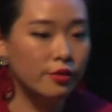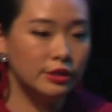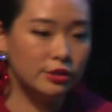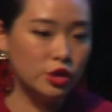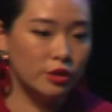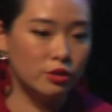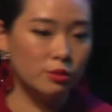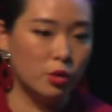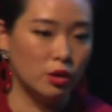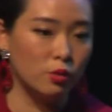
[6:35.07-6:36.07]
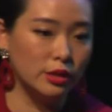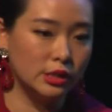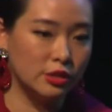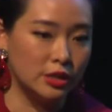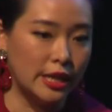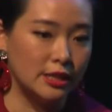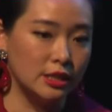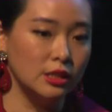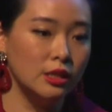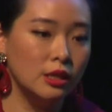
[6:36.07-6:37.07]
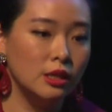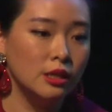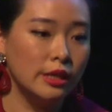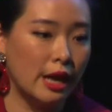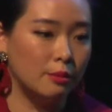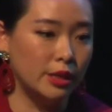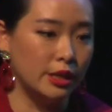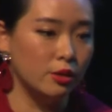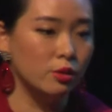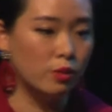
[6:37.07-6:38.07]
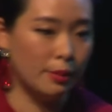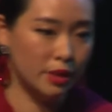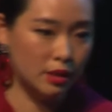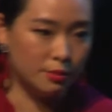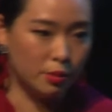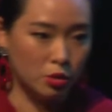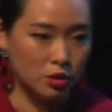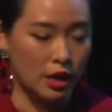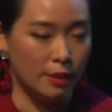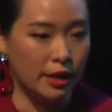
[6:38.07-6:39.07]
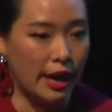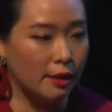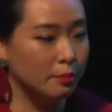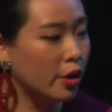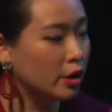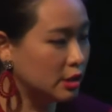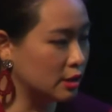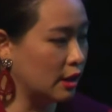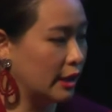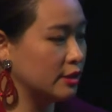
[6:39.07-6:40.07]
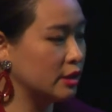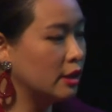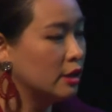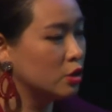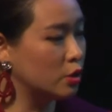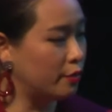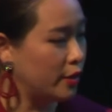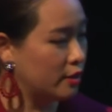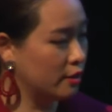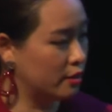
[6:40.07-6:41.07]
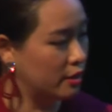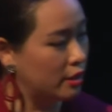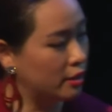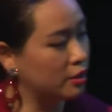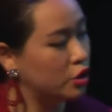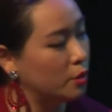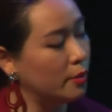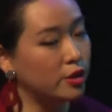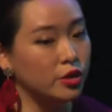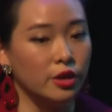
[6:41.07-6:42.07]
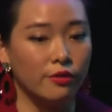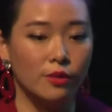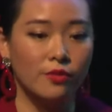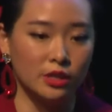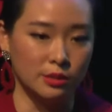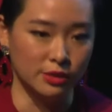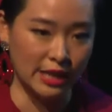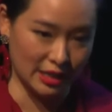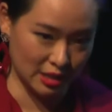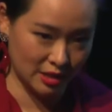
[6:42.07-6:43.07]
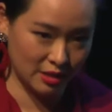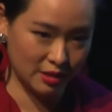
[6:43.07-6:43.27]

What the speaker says: This general model, once created, can be rapidly prototyped and personalized to fit the geometry of the victim's head.